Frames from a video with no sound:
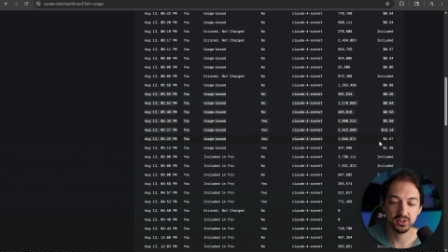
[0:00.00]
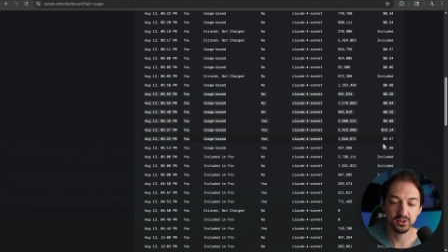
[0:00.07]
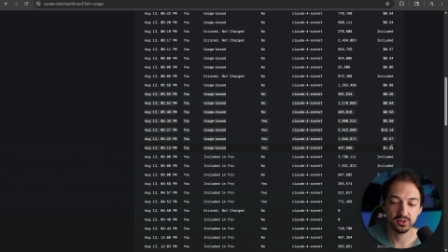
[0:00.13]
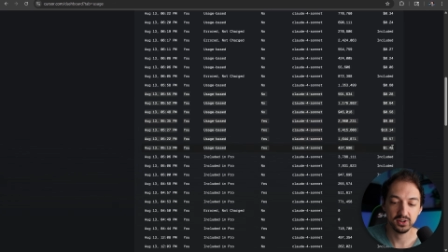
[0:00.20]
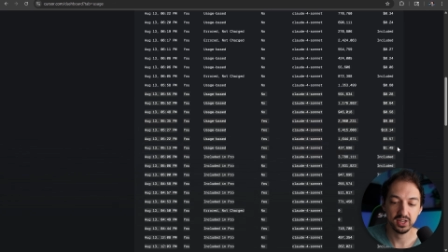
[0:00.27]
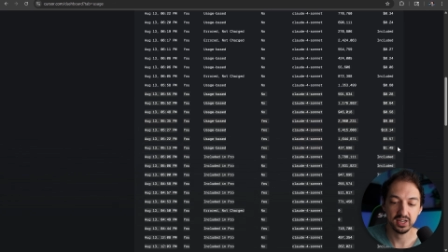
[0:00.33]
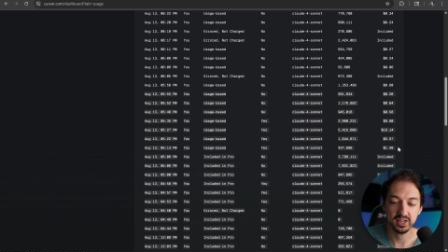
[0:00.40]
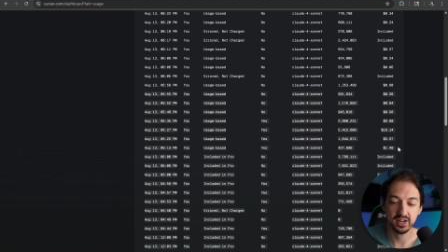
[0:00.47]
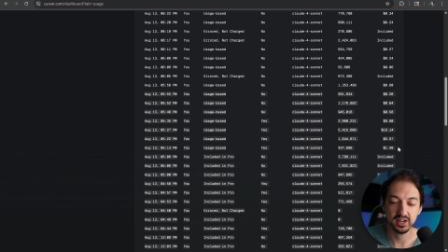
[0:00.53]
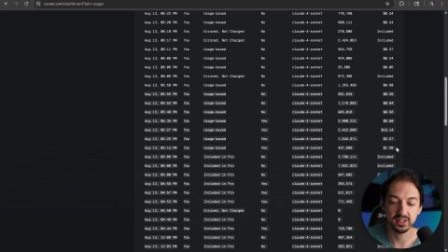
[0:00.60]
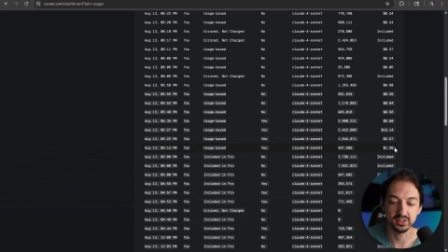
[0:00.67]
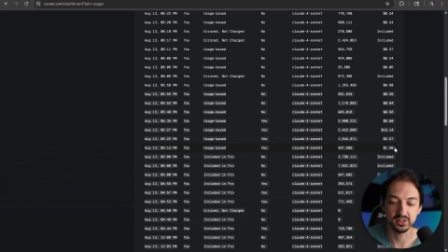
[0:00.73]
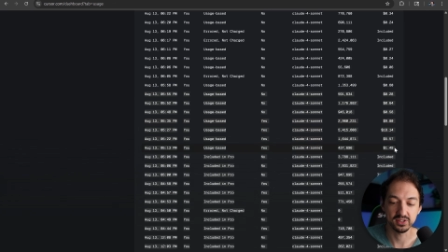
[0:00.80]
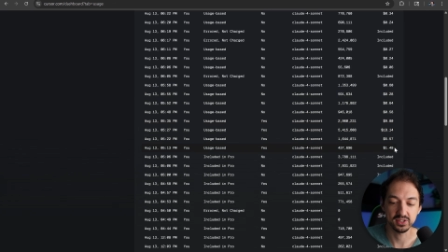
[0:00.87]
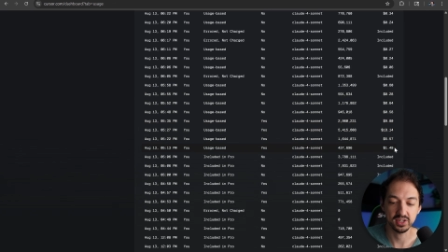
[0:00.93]

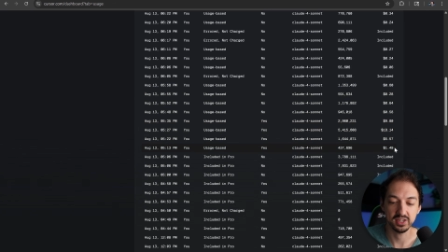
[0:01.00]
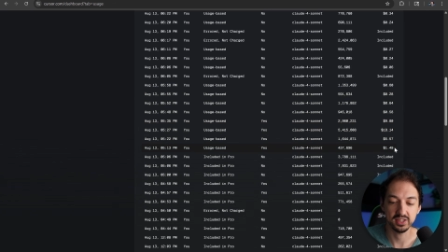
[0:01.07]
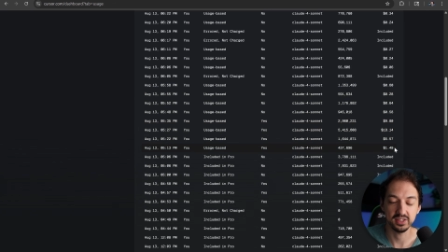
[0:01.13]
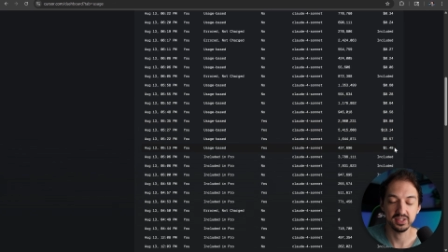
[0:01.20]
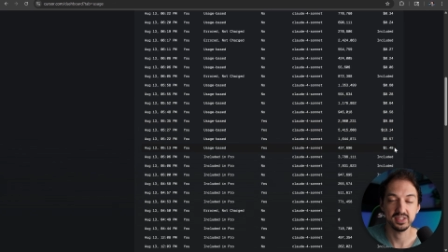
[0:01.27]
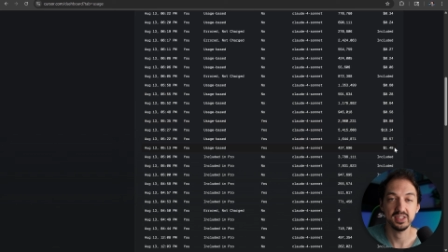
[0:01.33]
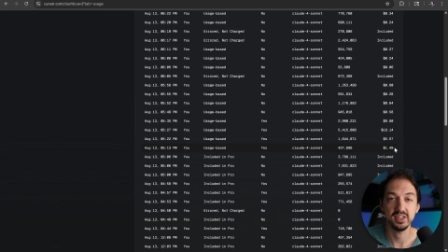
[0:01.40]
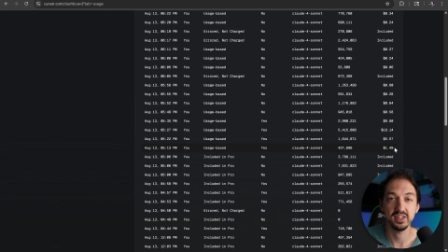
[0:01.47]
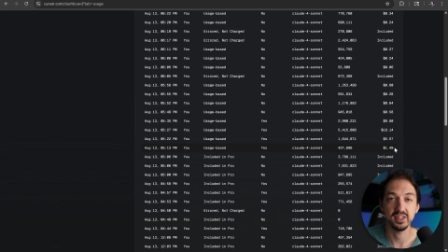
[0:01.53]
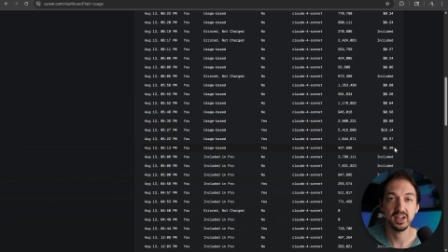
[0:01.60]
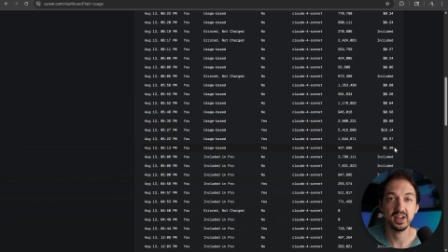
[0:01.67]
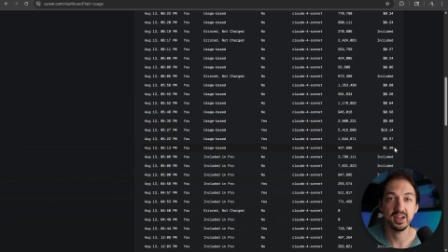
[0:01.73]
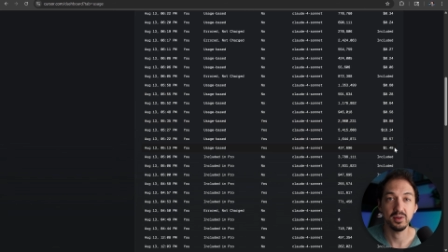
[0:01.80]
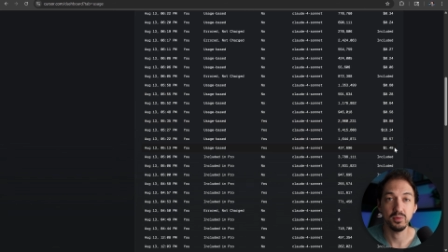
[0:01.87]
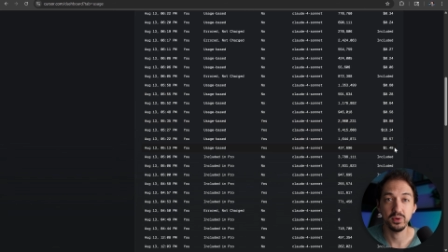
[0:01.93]
$30 on the
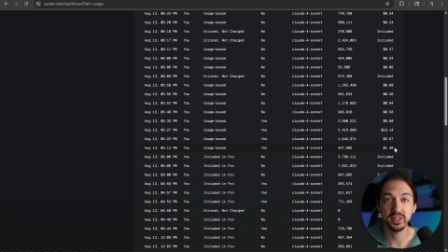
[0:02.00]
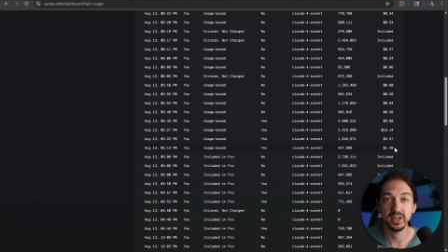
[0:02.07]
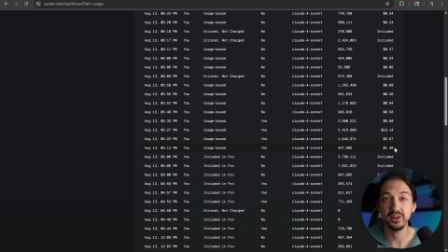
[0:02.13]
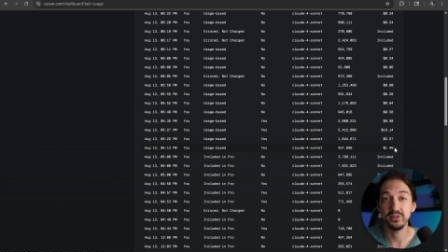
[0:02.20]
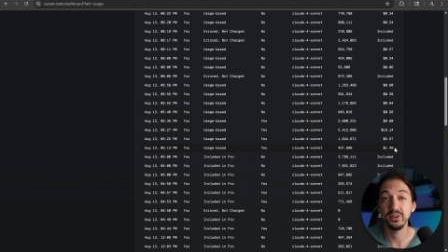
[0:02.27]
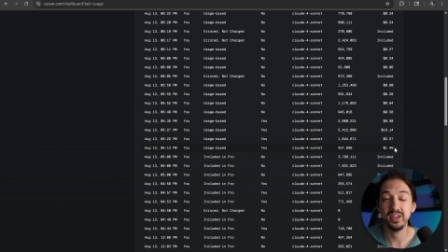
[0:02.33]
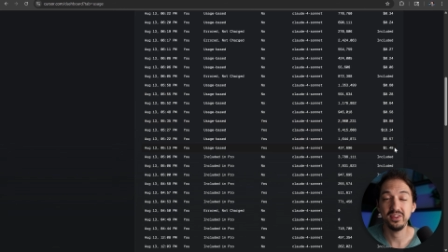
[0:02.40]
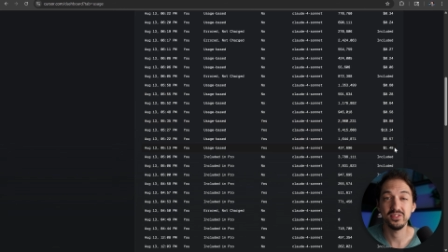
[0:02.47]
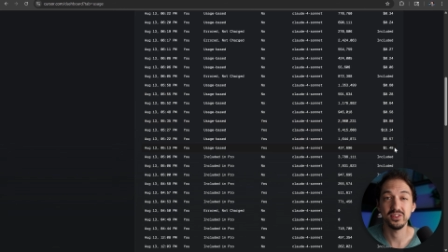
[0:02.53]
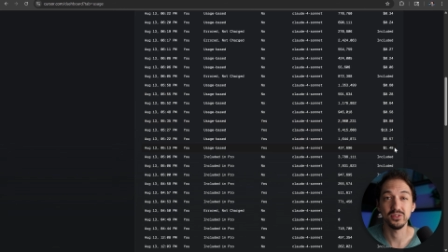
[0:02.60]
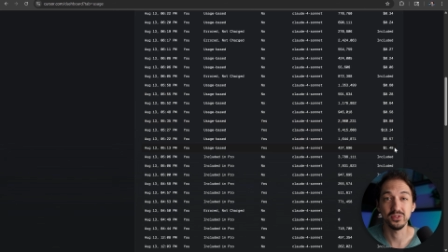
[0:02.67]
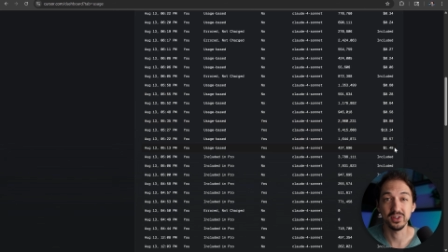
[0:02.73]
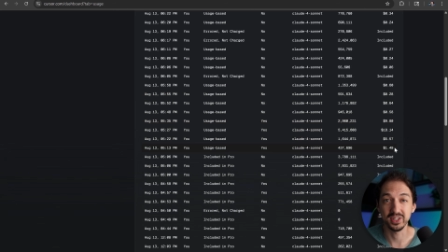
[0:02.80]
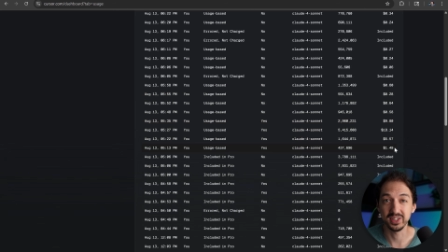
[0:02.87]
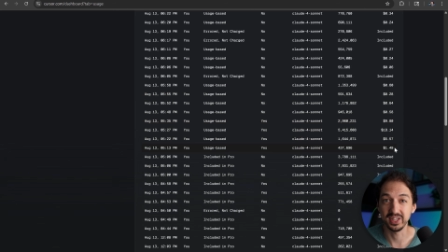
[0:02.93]
CLI without even
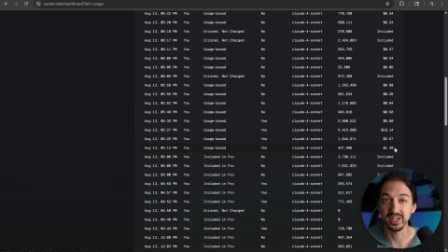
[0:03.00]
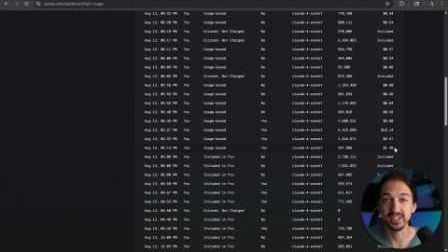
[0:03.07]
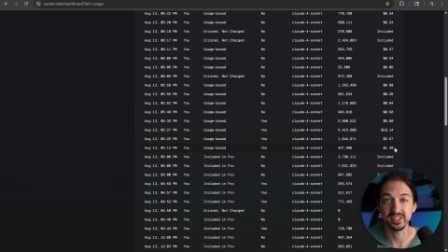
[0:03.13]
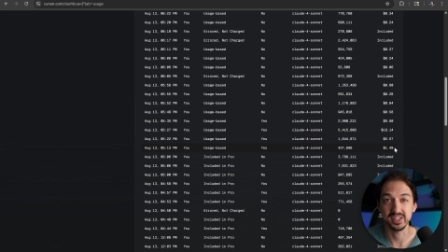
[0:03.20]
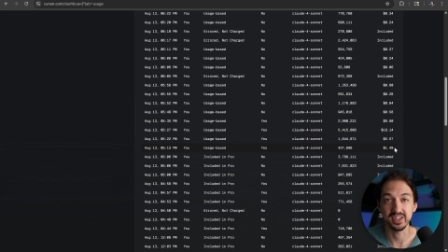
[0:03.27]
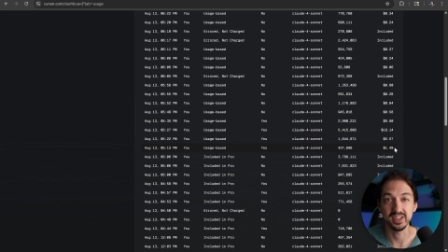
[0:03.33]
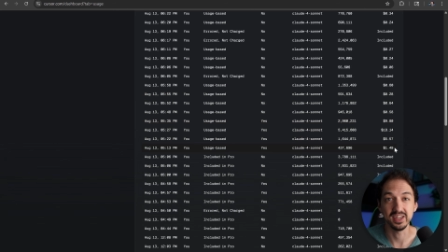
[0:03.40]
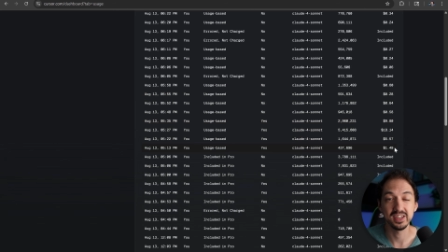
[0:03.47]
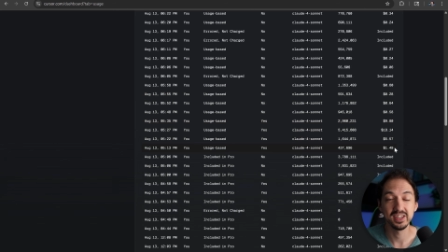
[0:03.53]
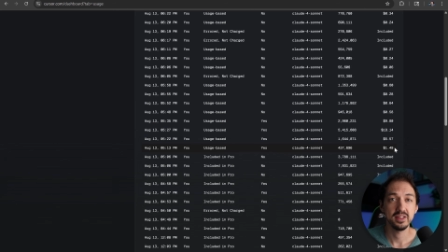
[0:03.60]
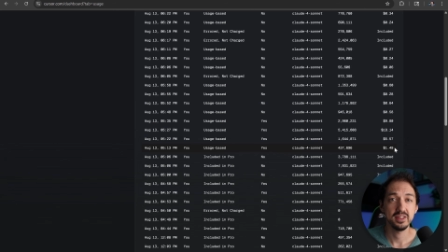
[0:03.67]
realizing it.